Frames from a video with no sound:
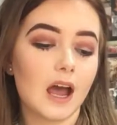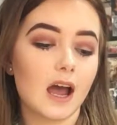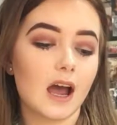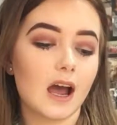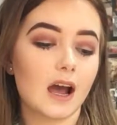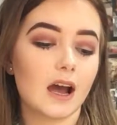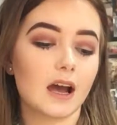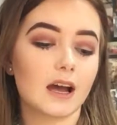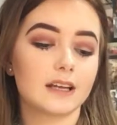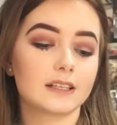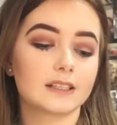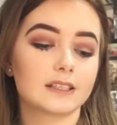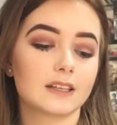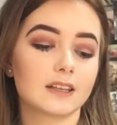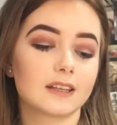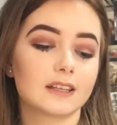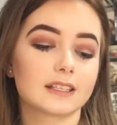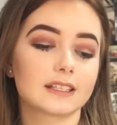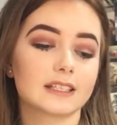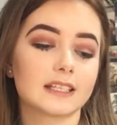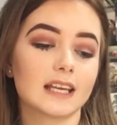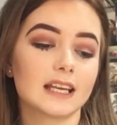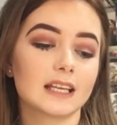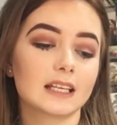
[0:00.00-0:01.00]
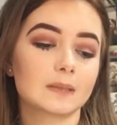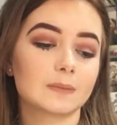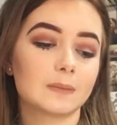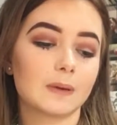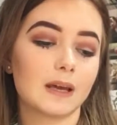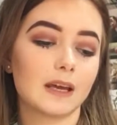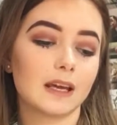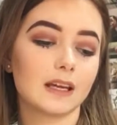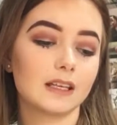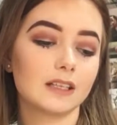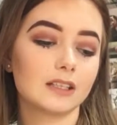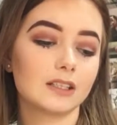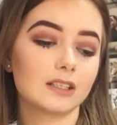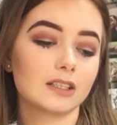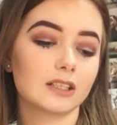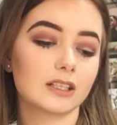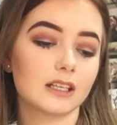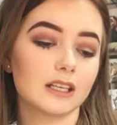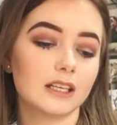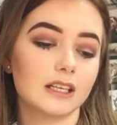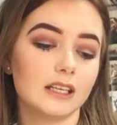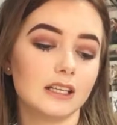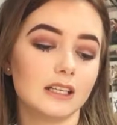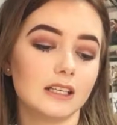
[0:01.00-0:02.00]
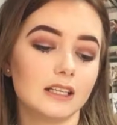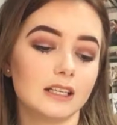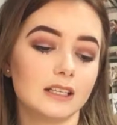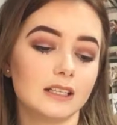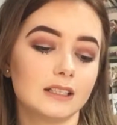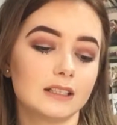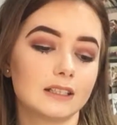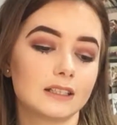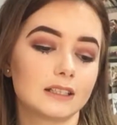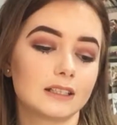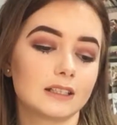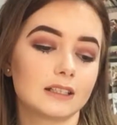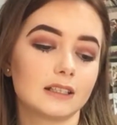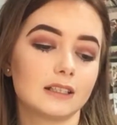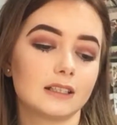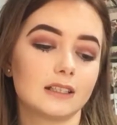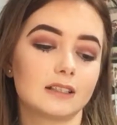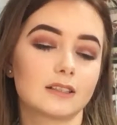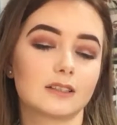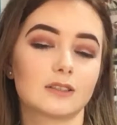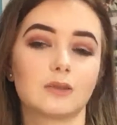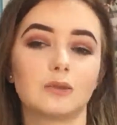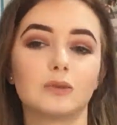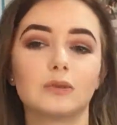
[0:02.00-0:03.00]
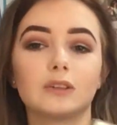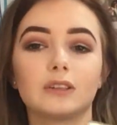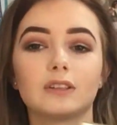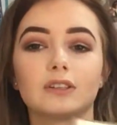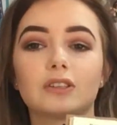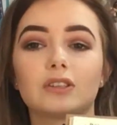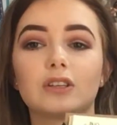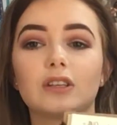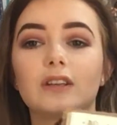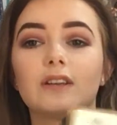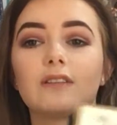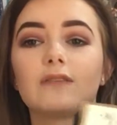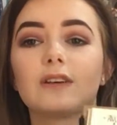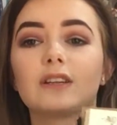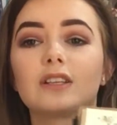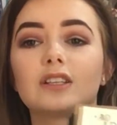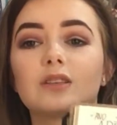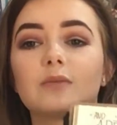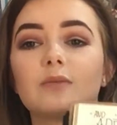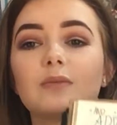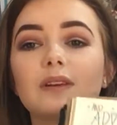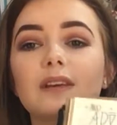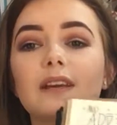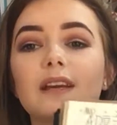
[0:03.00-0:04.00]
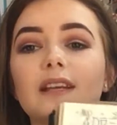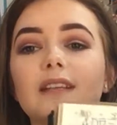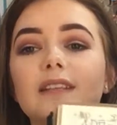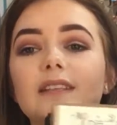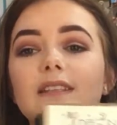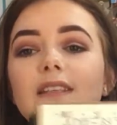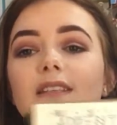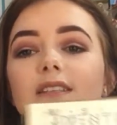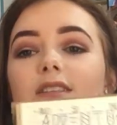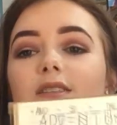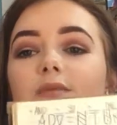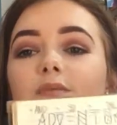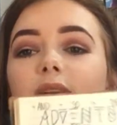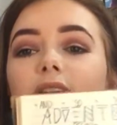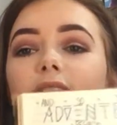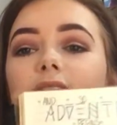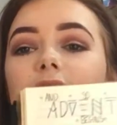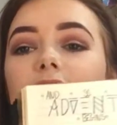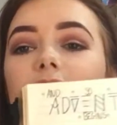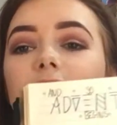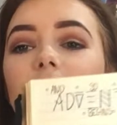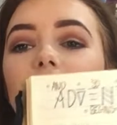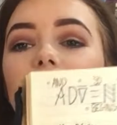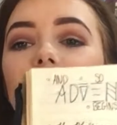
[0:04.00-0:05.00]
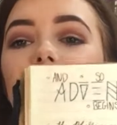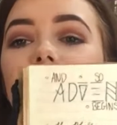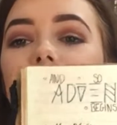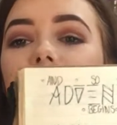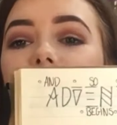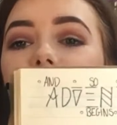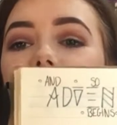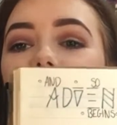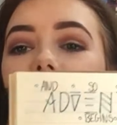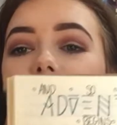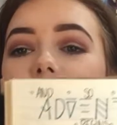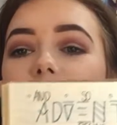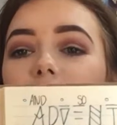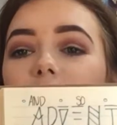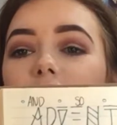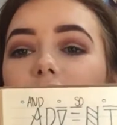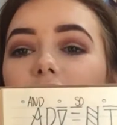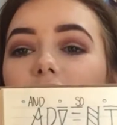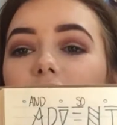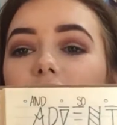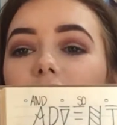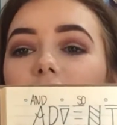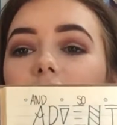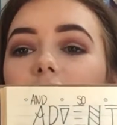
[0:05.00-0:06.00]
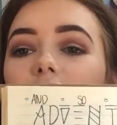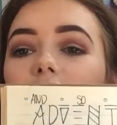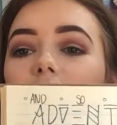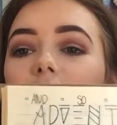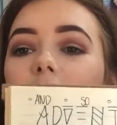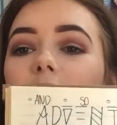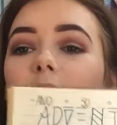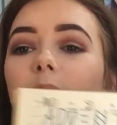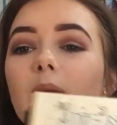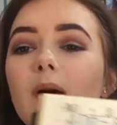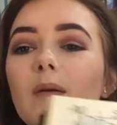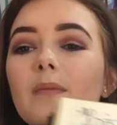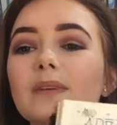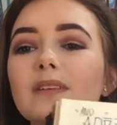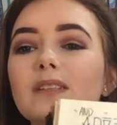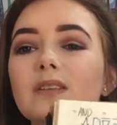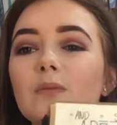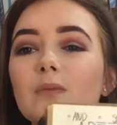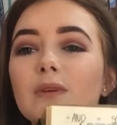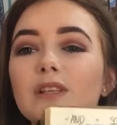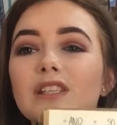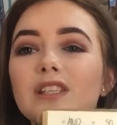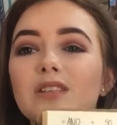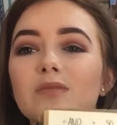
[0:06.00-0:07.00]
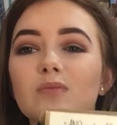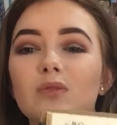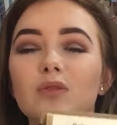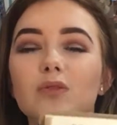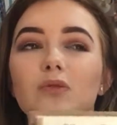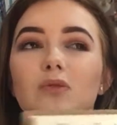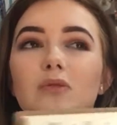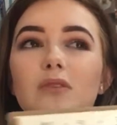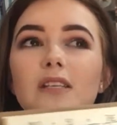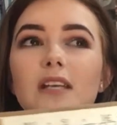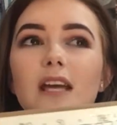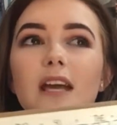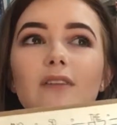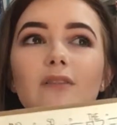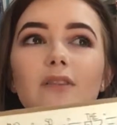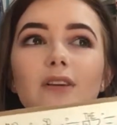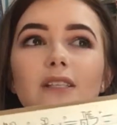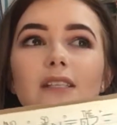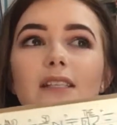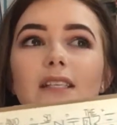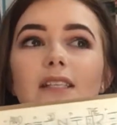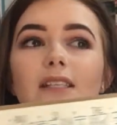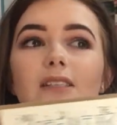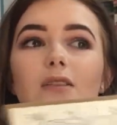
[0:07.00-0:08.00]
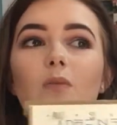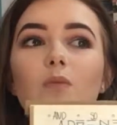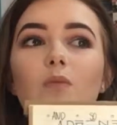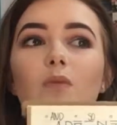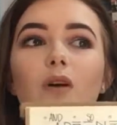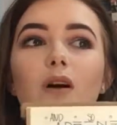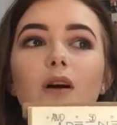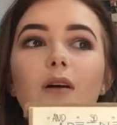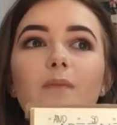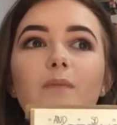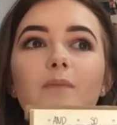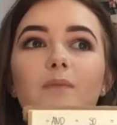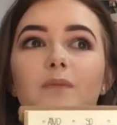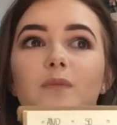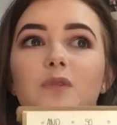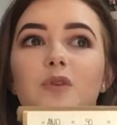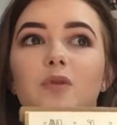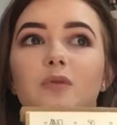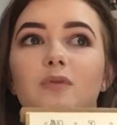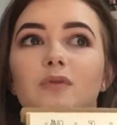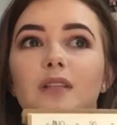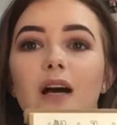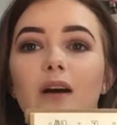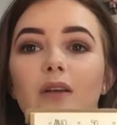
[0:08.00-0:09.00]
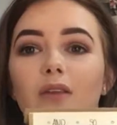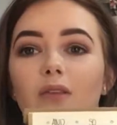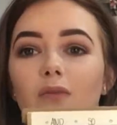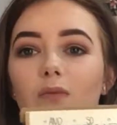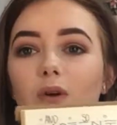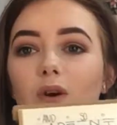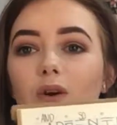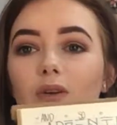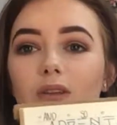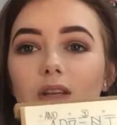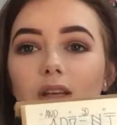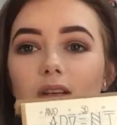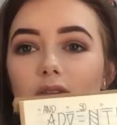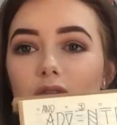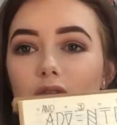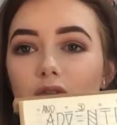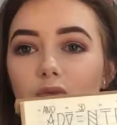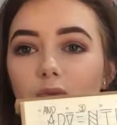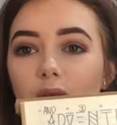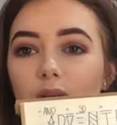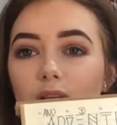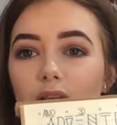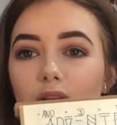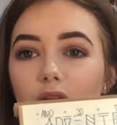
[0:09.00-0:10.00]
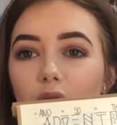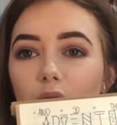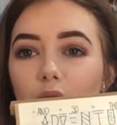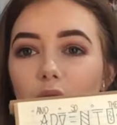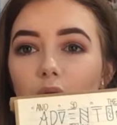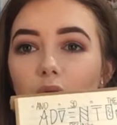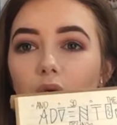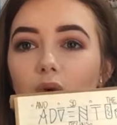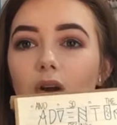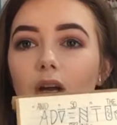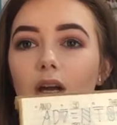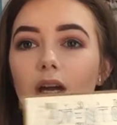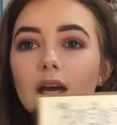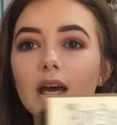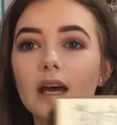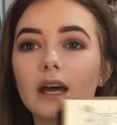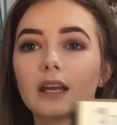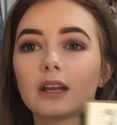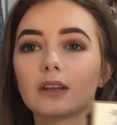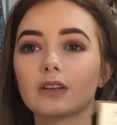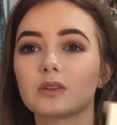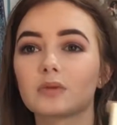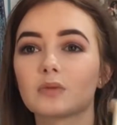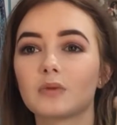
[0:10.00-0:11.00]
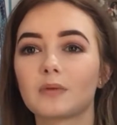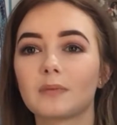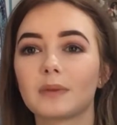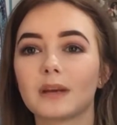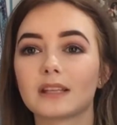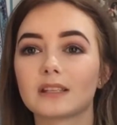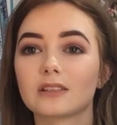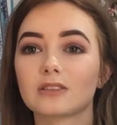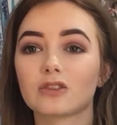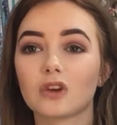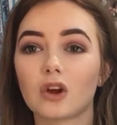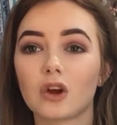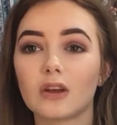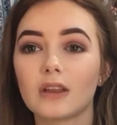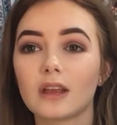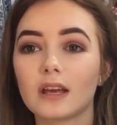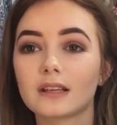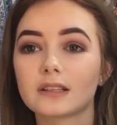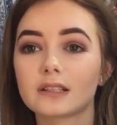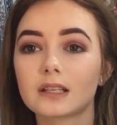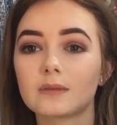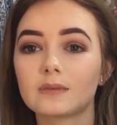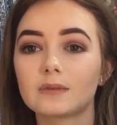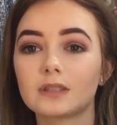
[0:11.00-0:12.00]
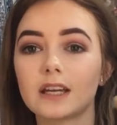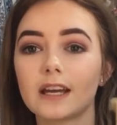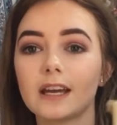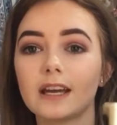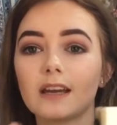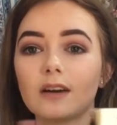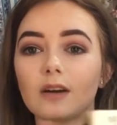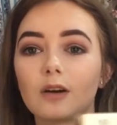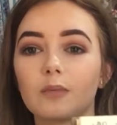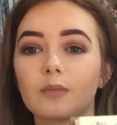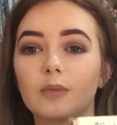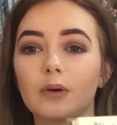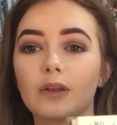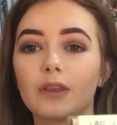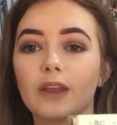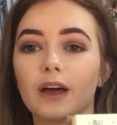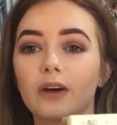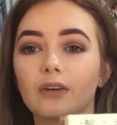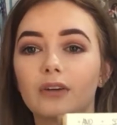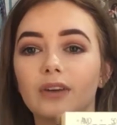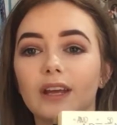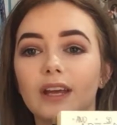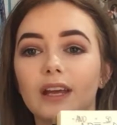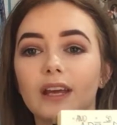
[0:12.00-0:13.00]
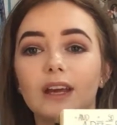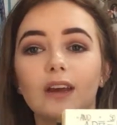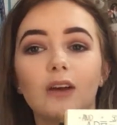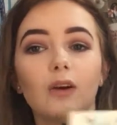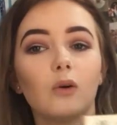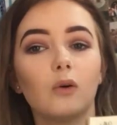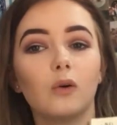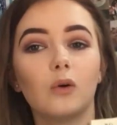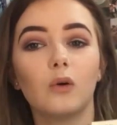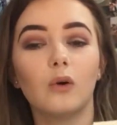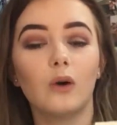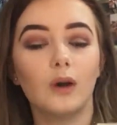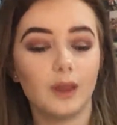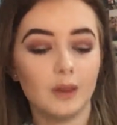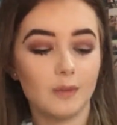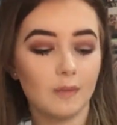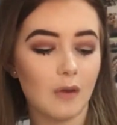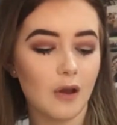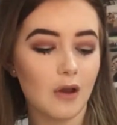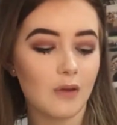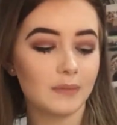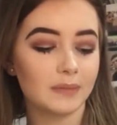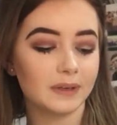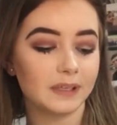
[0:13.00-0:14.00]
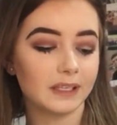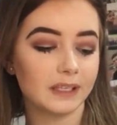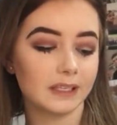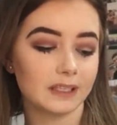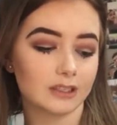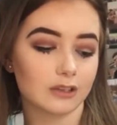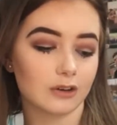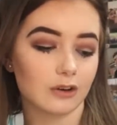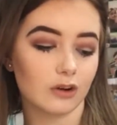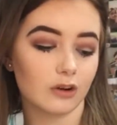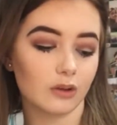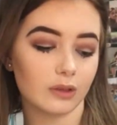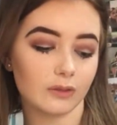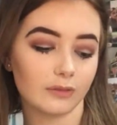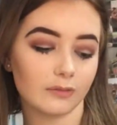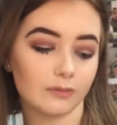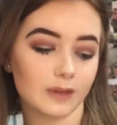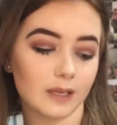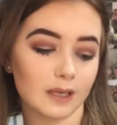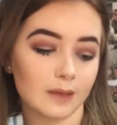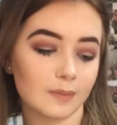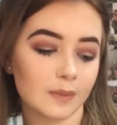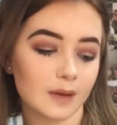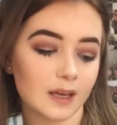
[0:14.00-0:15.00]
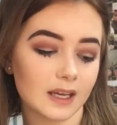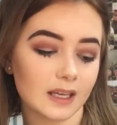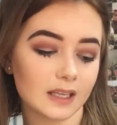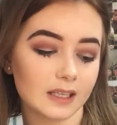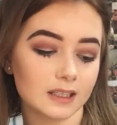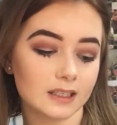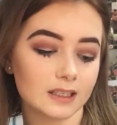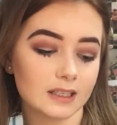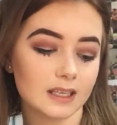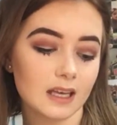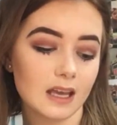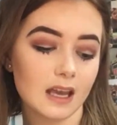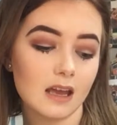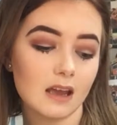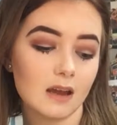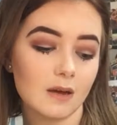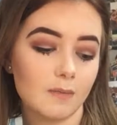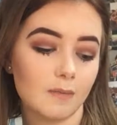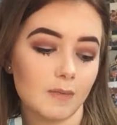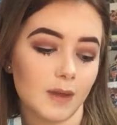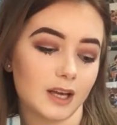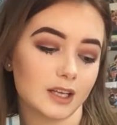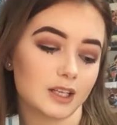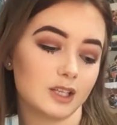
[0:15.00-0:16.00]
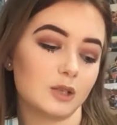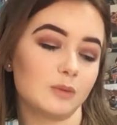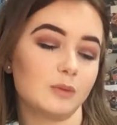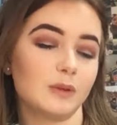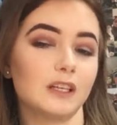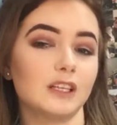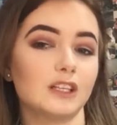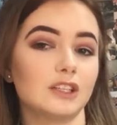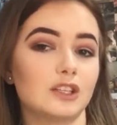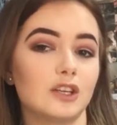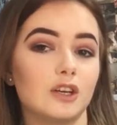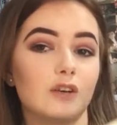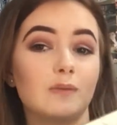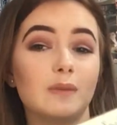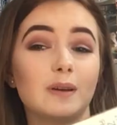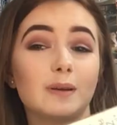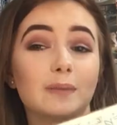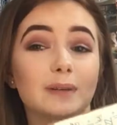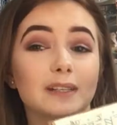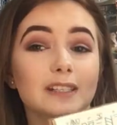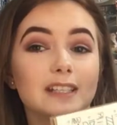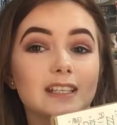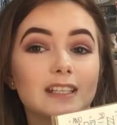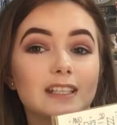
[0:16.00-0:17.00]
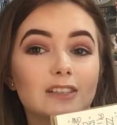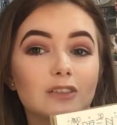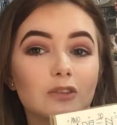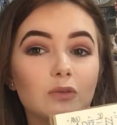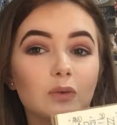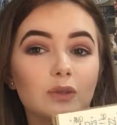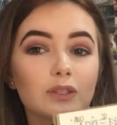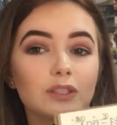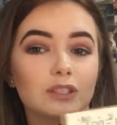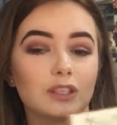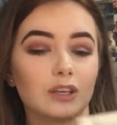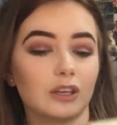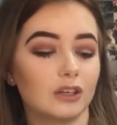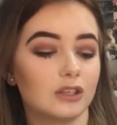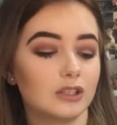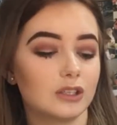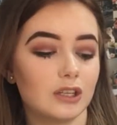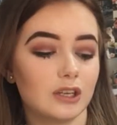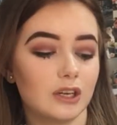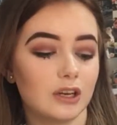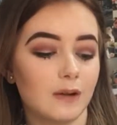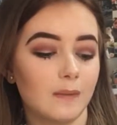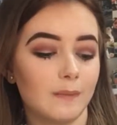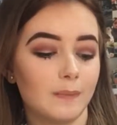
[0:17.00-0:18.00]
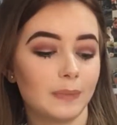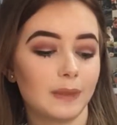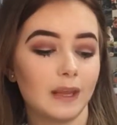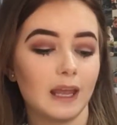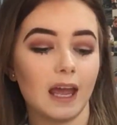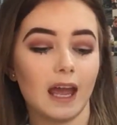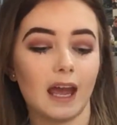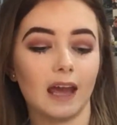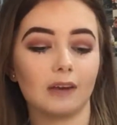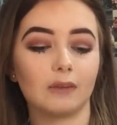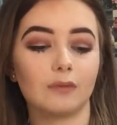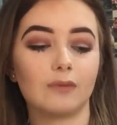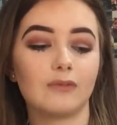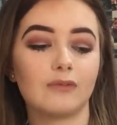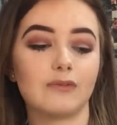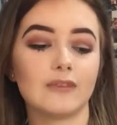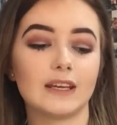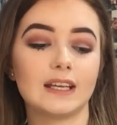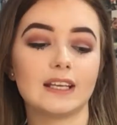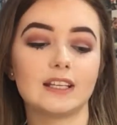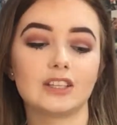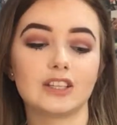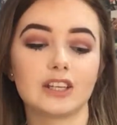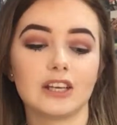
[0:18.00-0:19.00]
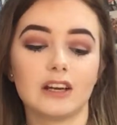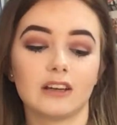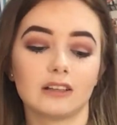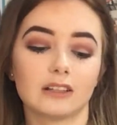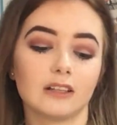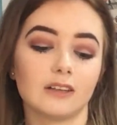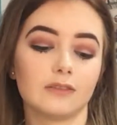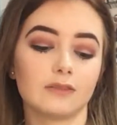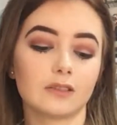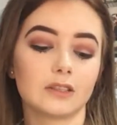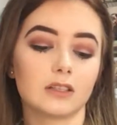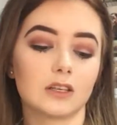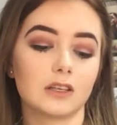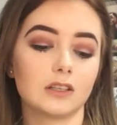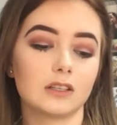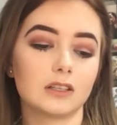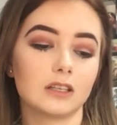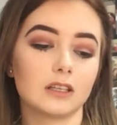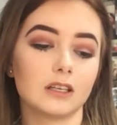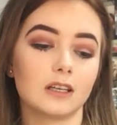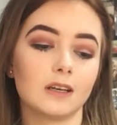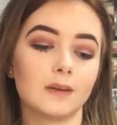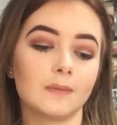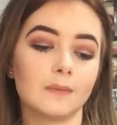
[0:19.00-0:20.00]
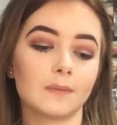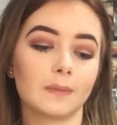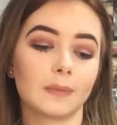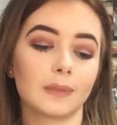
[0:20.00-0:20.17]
So this next page it's called And So the Adventure Begins. It's just places I'd like to travel to. It might be somewhere small, say if I see somewhere sort of down the road that looks really cool and I just want to be able to go there someday, I'll put that on here. Or at the moment it's got the Philippines, Machu Picchu, me and my sister want to go to, and Fiji I'd love to go to.